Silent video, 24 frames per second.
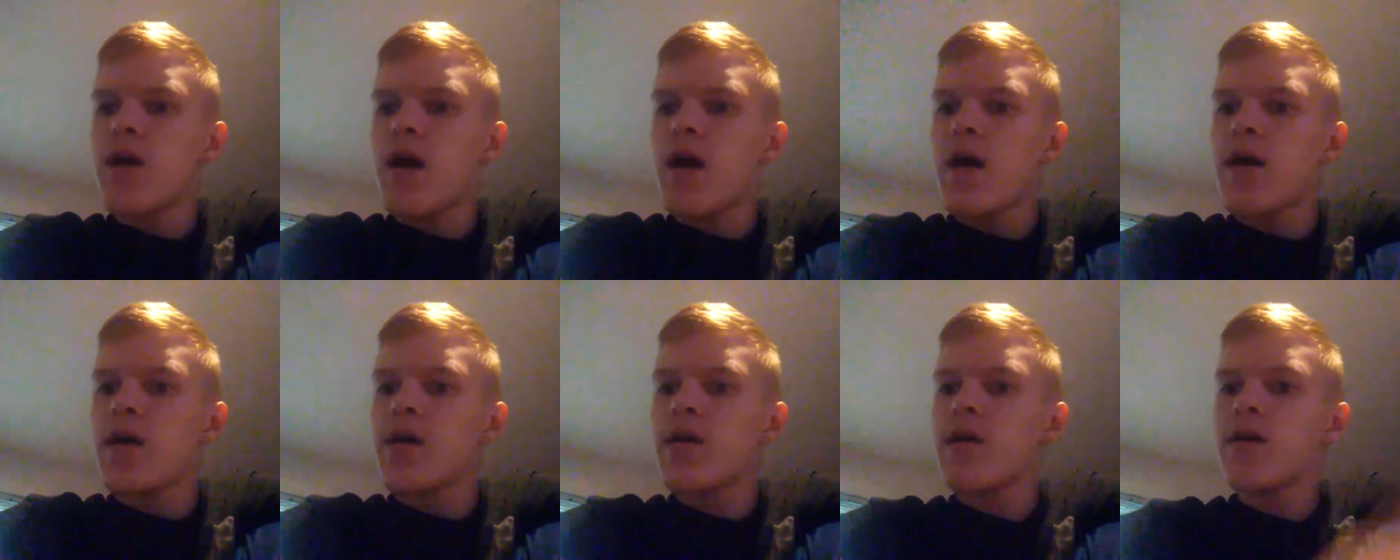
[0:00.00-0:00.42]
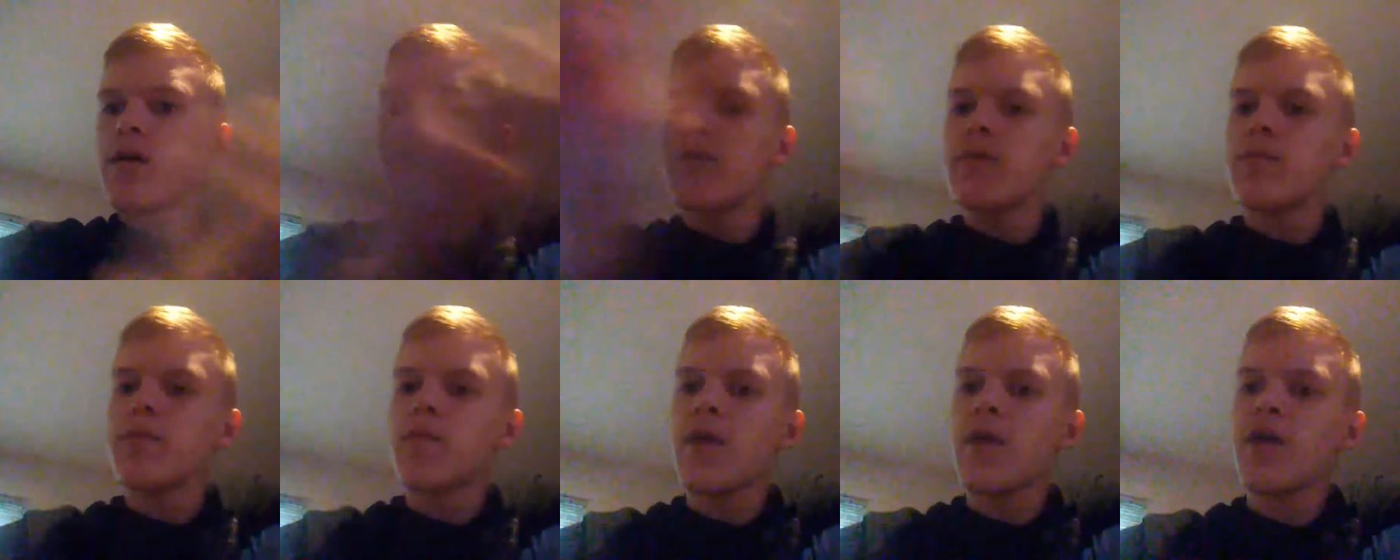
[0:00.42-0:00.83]

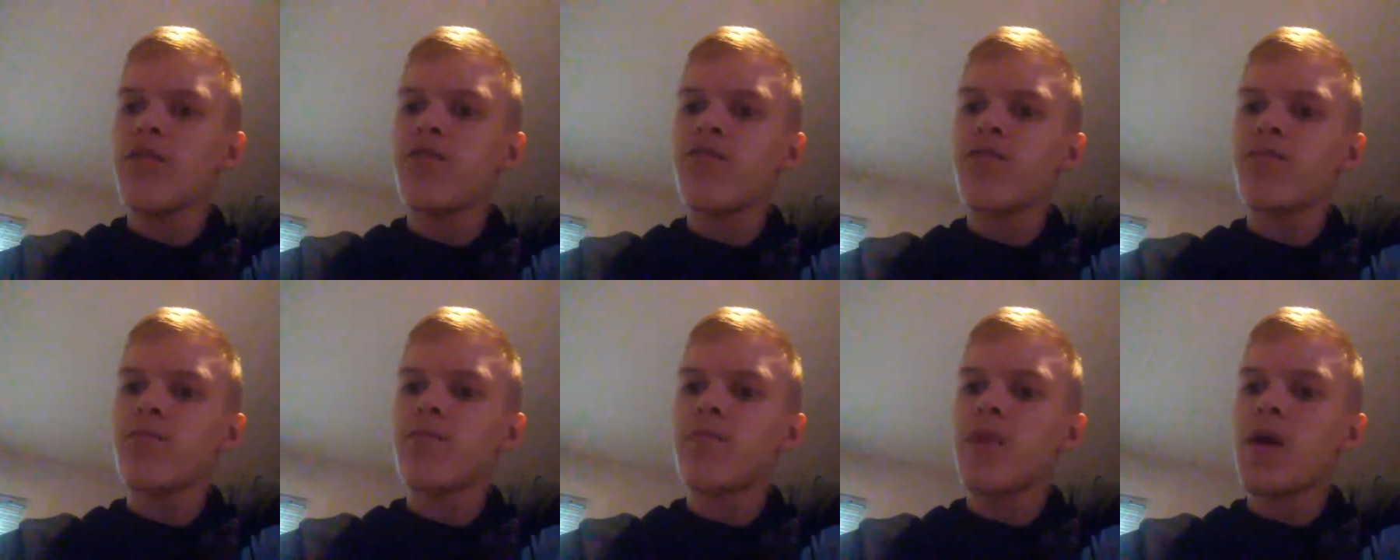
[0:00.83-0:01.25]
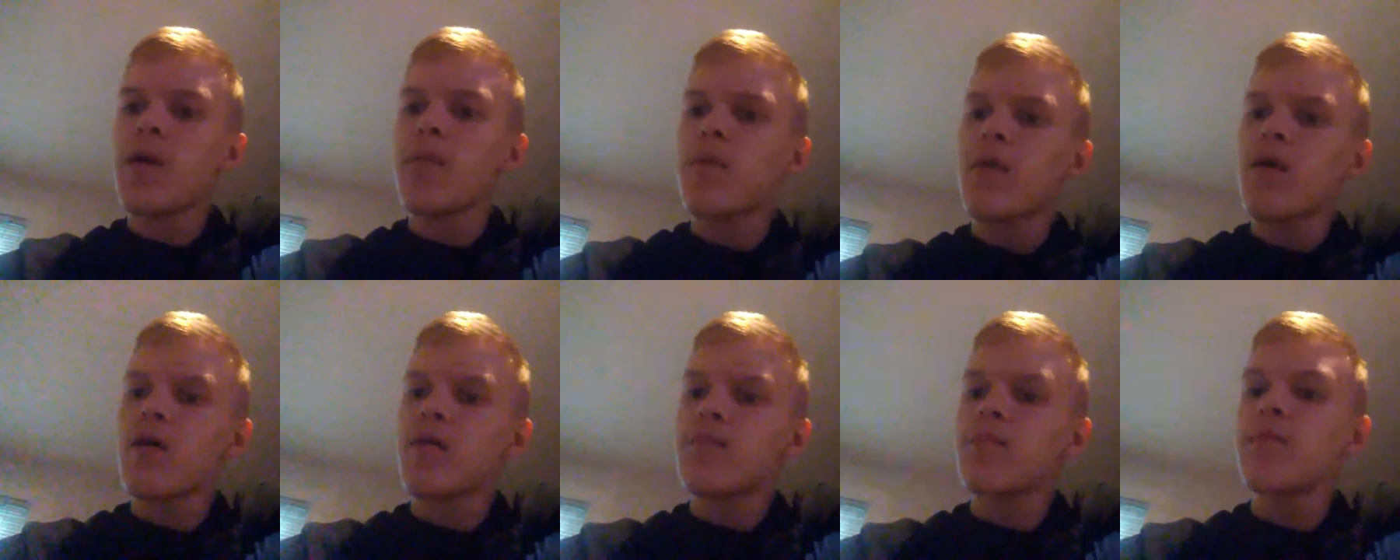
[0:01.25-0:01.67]
I my my
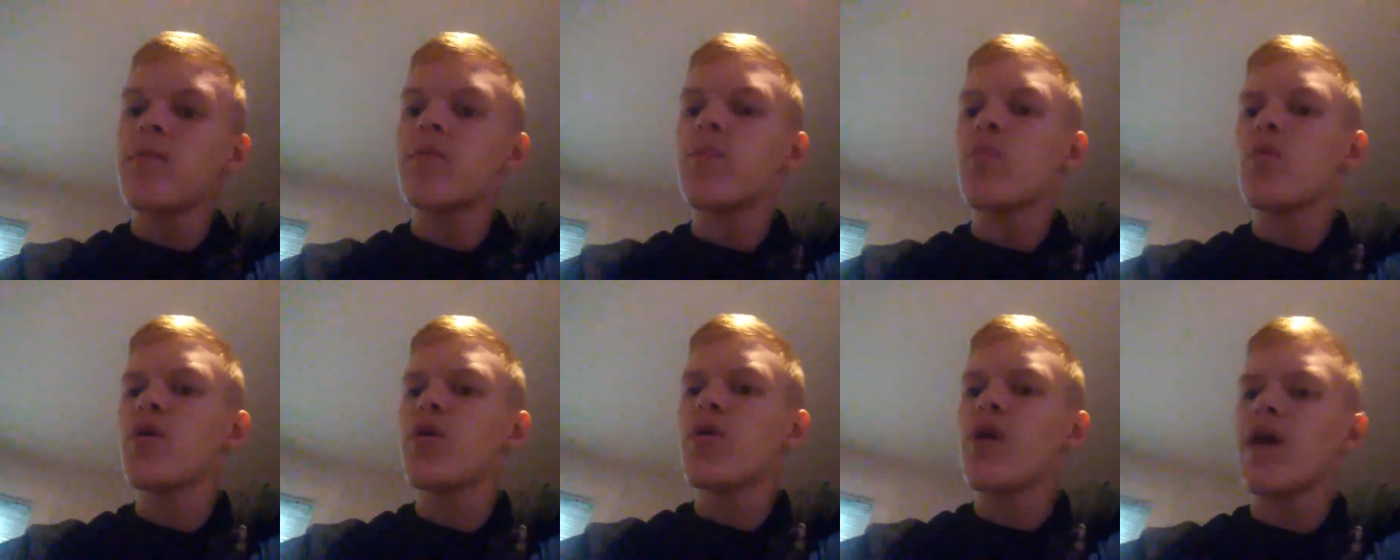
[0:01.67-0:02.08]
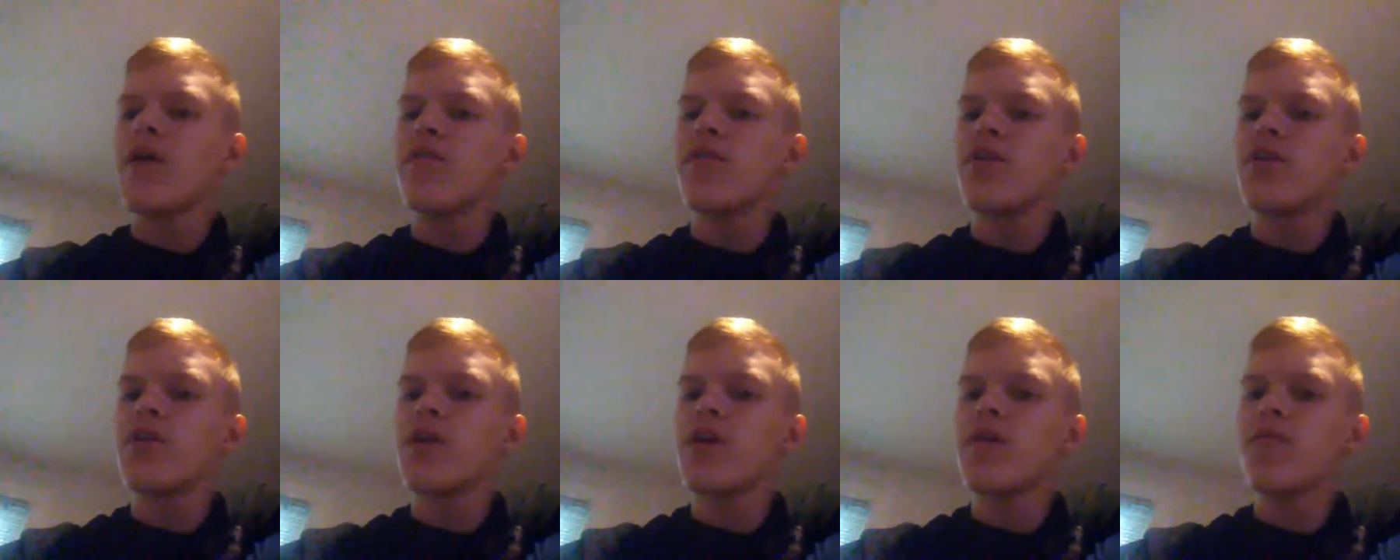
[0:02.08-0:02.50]
mom we don't
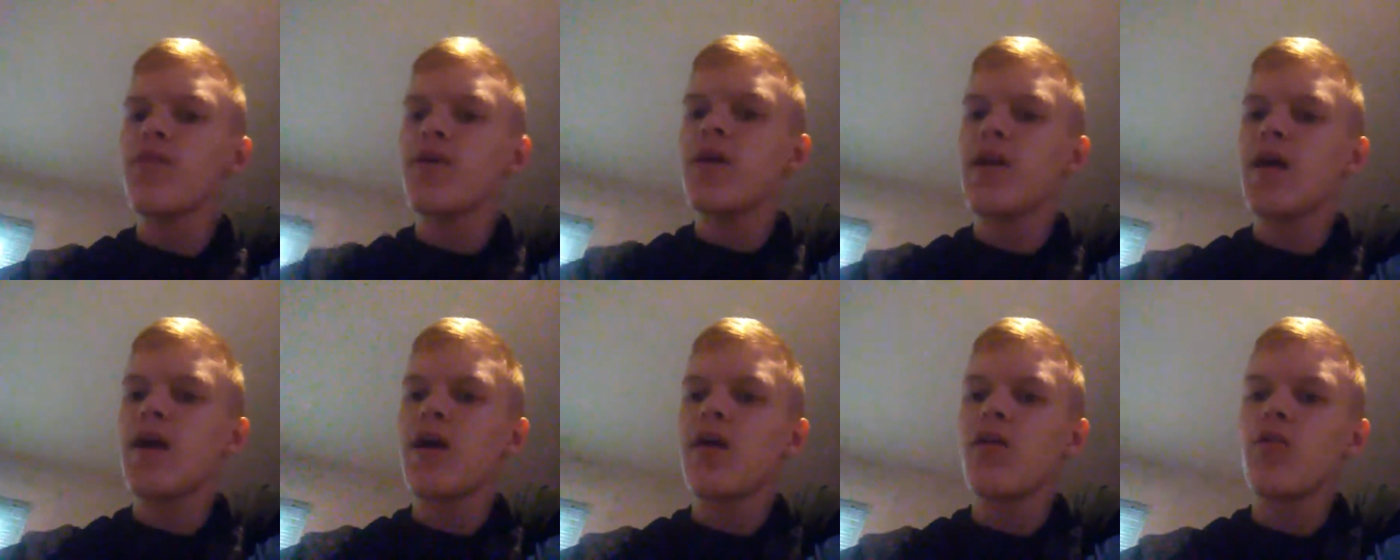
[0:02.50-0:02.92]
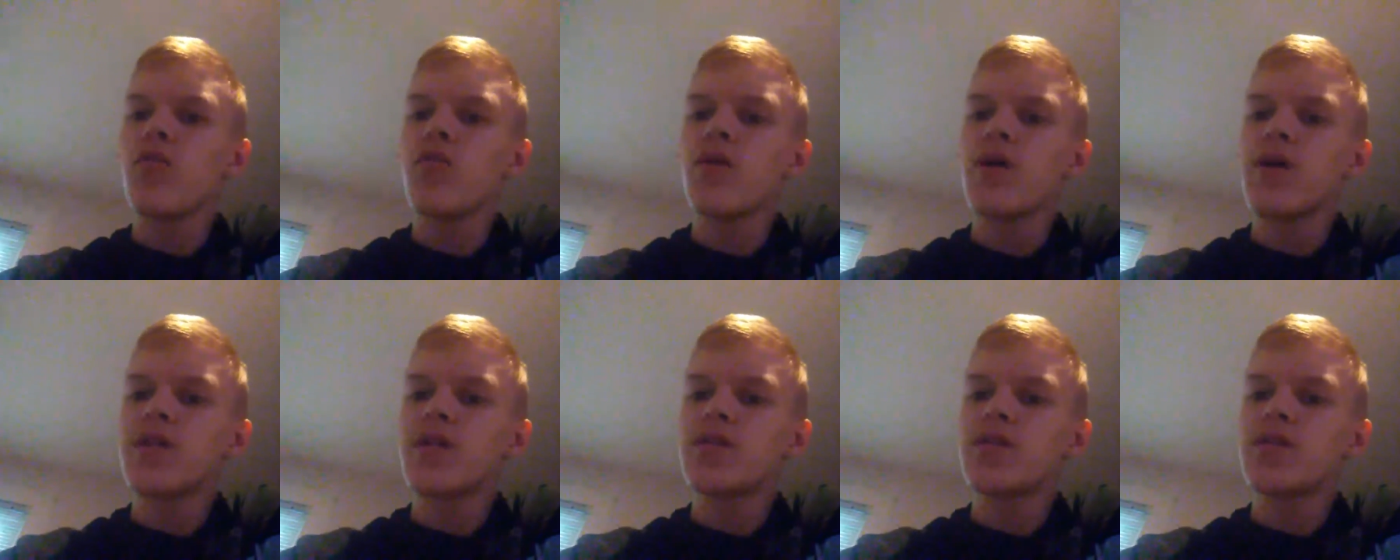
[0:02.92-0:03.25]
have internet right now,